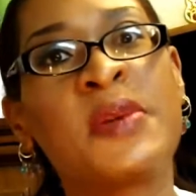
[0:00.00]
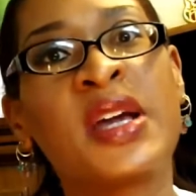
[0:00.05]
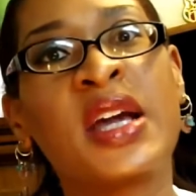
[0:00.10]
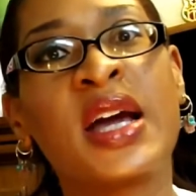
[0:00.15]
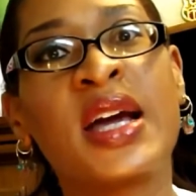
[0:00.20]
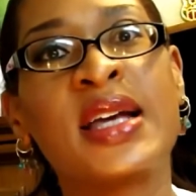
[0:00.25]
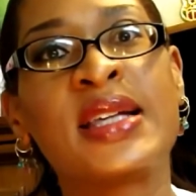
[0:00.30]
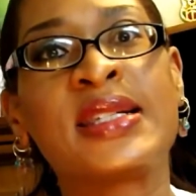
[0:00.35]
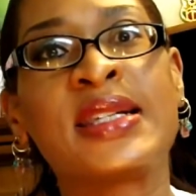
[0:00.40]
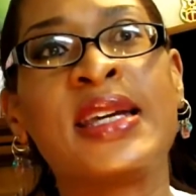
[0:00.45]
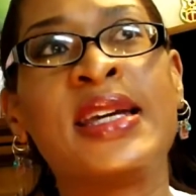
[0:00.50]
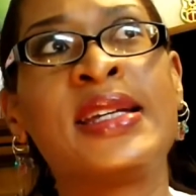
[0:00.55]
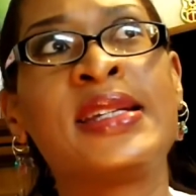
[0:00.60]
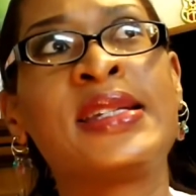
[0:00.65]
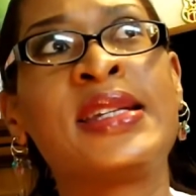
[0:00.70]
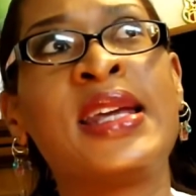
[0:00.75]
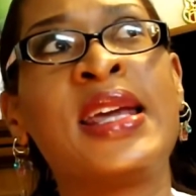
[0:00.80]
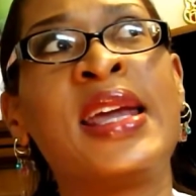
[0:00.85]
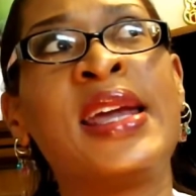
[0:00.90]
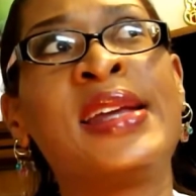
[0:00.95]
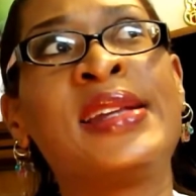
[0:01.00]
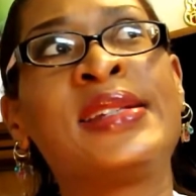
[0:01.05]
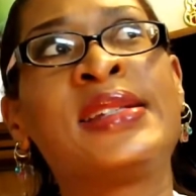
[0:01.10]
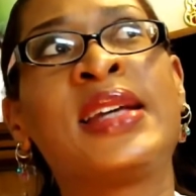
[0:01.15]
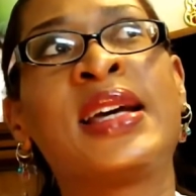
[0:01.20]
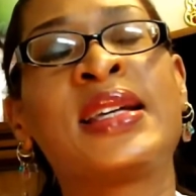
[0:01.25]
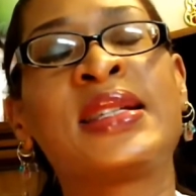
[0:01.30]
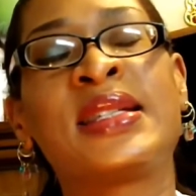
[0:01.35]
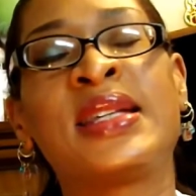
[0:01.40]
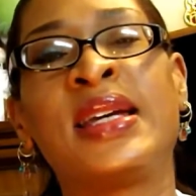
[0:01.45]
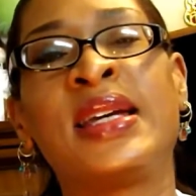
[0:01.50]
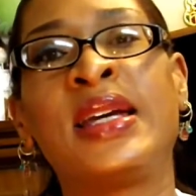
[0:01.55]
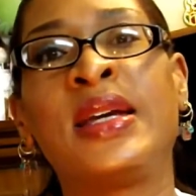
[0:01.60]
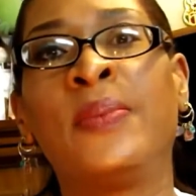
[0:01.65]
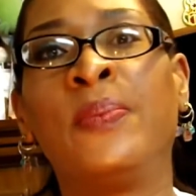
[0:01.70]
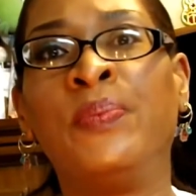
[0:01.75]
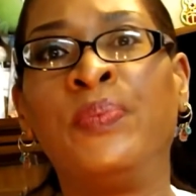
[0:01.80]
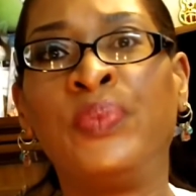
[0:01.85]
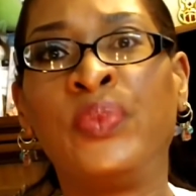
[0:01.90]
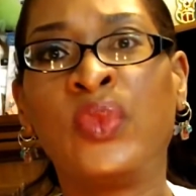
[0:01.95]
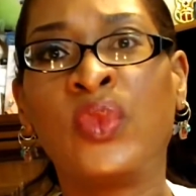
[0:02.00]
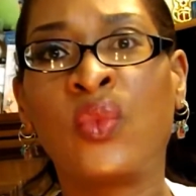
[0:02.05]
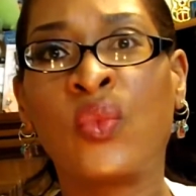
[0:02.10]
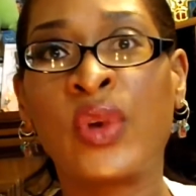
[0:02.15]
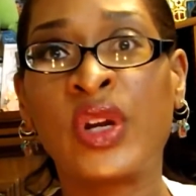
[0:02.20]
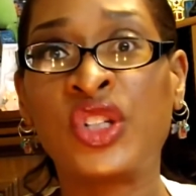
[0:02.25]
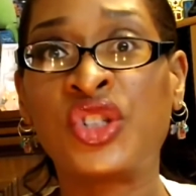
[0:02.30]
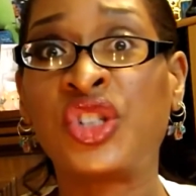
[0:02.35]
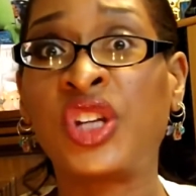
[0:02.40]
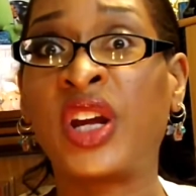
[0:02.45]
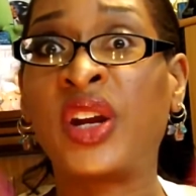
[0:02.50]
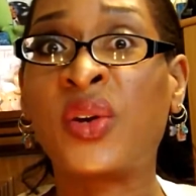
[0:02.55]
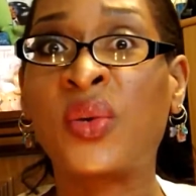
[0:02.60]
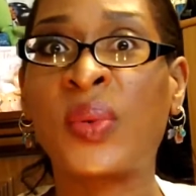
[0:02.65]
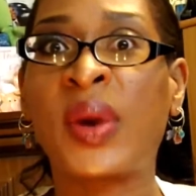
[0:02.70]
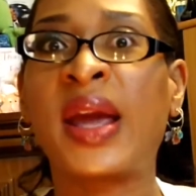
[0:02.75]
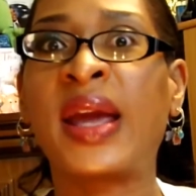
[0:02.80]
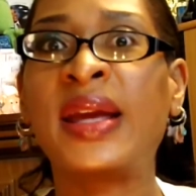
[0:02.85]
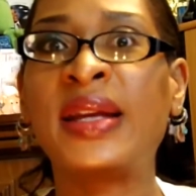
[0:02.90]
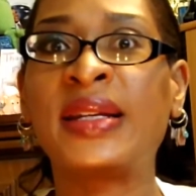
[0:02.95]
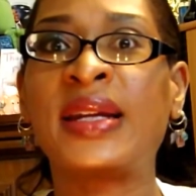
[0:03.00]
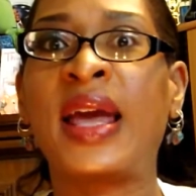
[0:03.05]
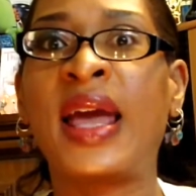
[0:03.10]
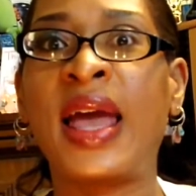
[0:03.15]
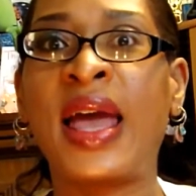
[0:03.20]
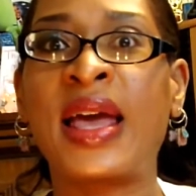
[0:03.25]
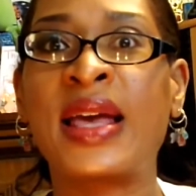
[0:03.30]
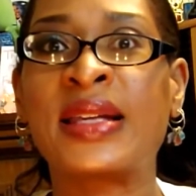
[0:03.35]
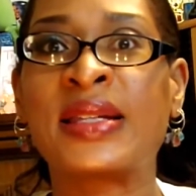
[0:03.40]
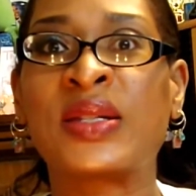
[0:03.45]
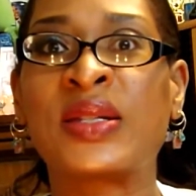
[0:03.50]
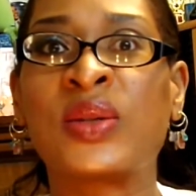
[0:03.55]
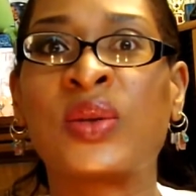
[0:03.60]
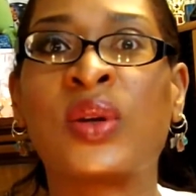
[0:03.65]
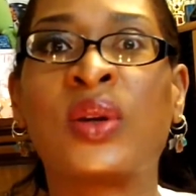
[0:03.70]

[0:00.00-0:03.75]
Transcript: because it doesn't regenerate as